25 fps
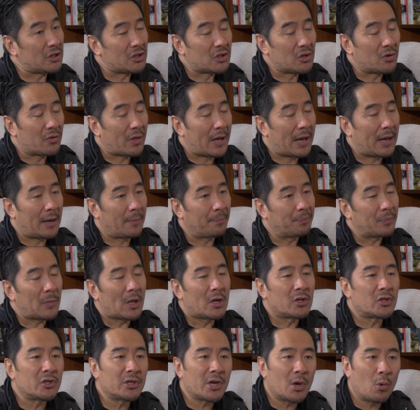do that.
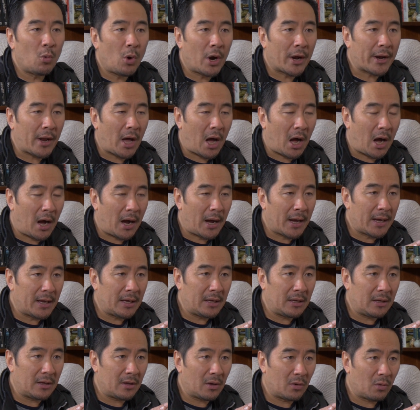Do you know what?
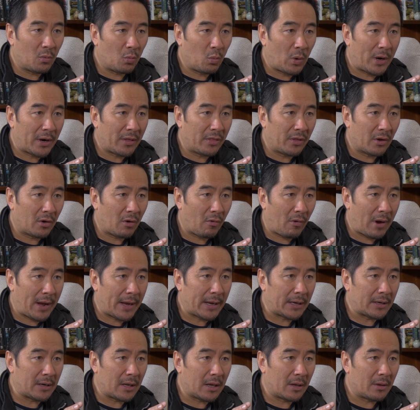One of the
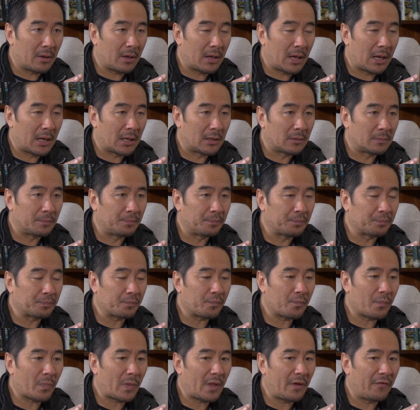great
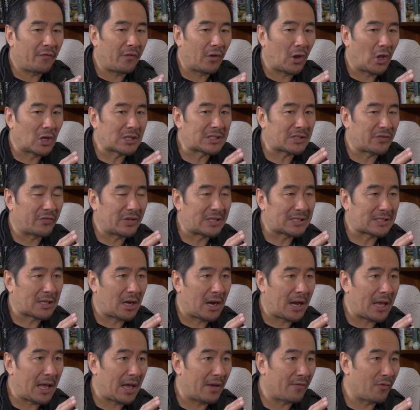philosophies
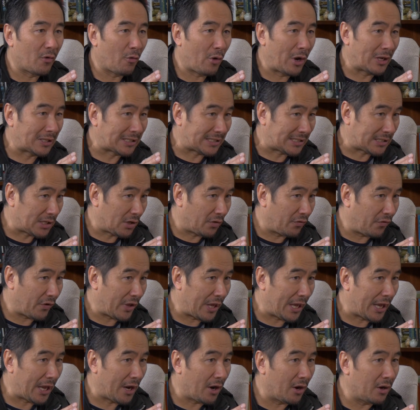I have around
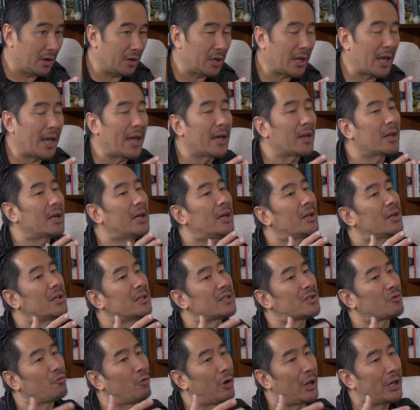self-care in
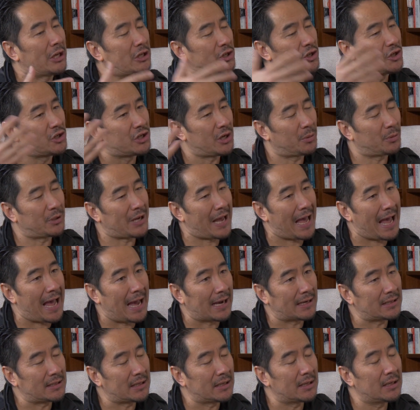its relationship to
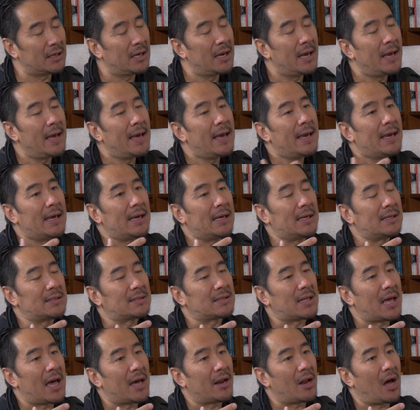acting is
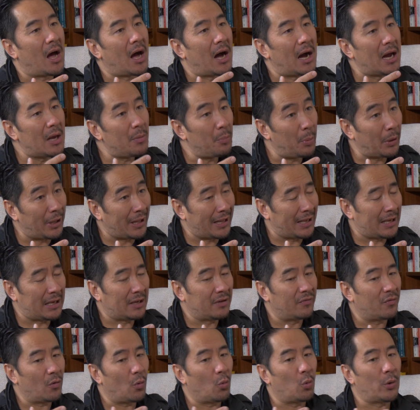that I
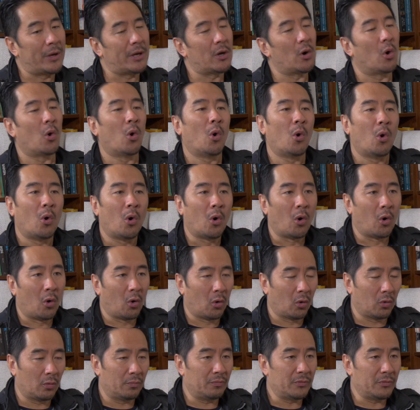believe we all,